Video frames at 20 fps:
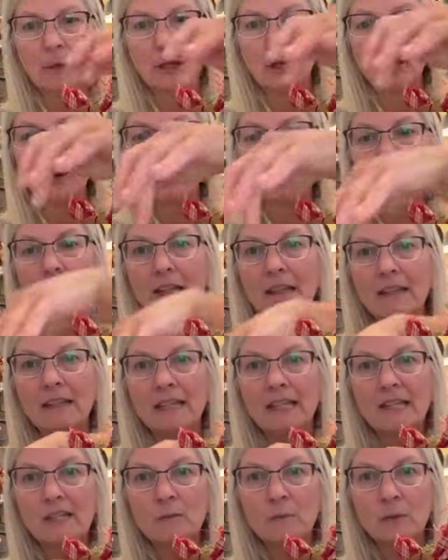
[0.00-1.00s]
a bigger one of
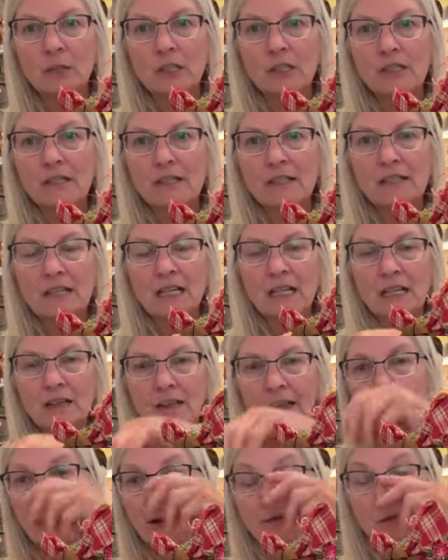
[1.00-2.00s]
these books.
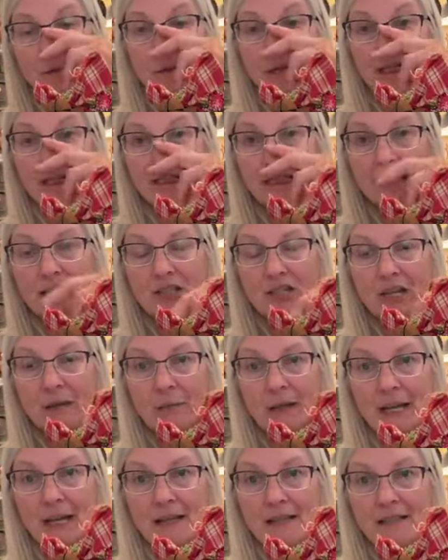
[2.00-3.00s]
They have them at
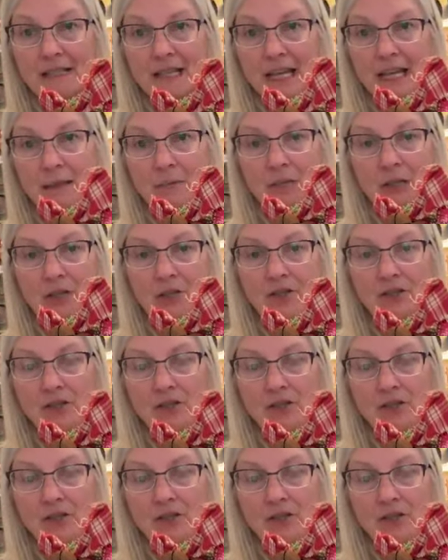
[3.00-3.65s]
TJ Maxx and